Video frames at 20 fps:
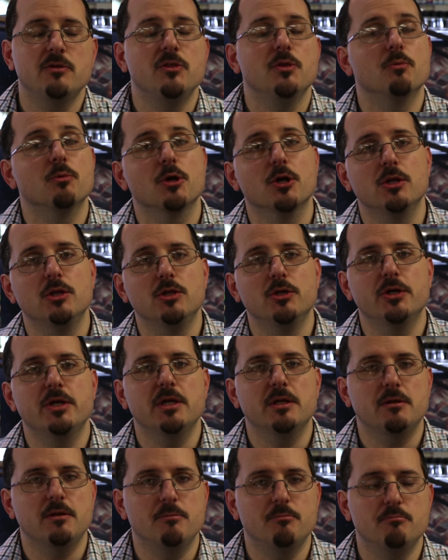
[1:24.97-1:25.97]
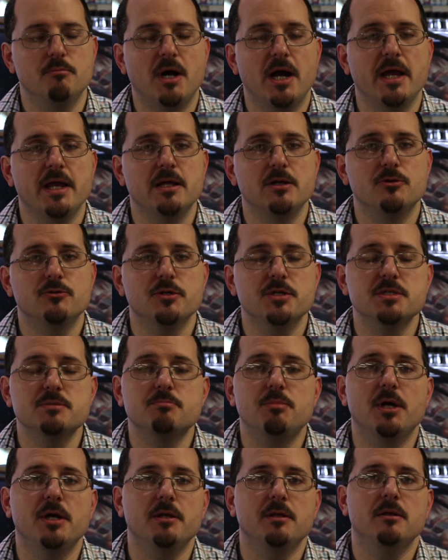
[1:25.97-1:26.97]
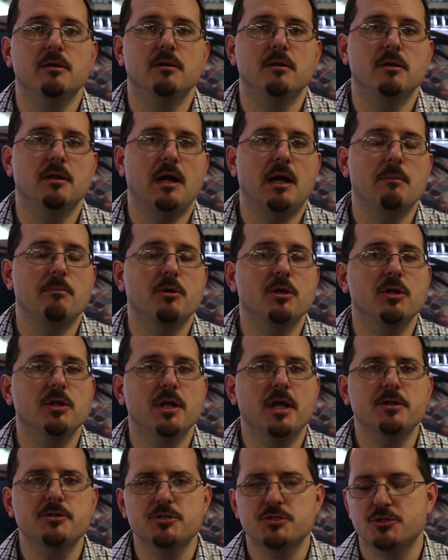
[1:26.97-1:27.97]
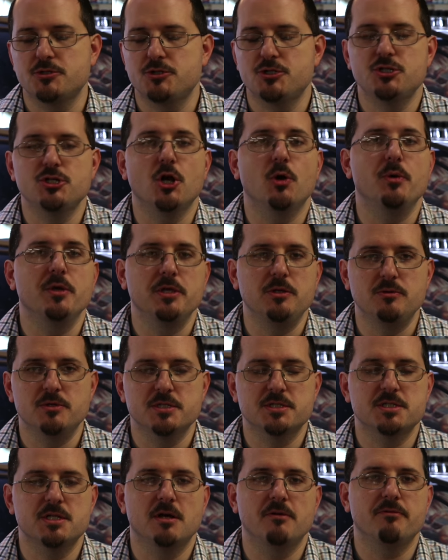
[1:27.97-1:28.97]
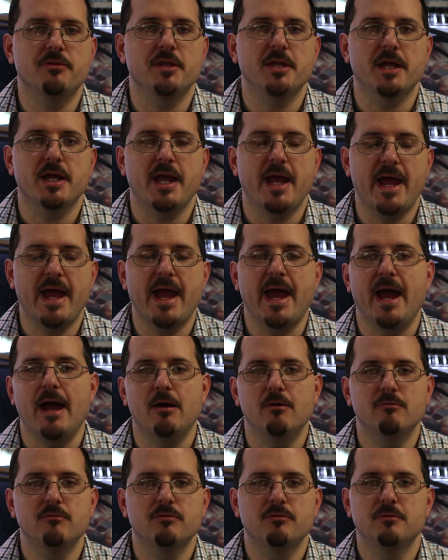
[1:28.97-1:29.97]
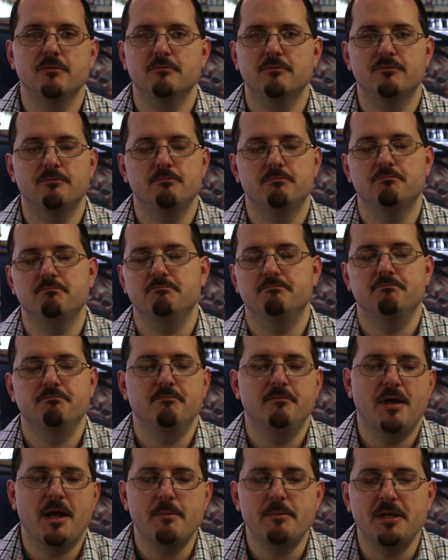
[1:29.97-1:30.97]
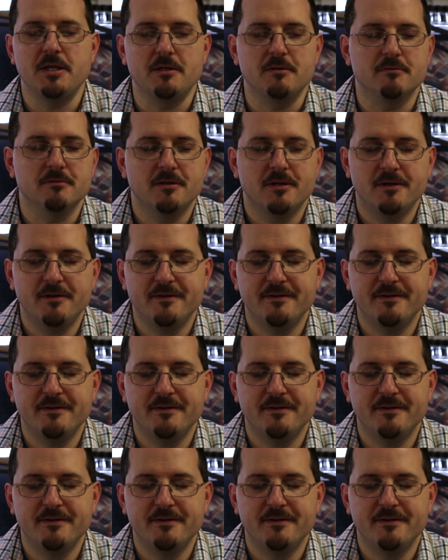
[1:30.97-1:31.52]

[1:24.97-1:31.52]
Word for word: And then we're going to look at my entries. But I'm gonna not just showing you the stuff that I have. I mean,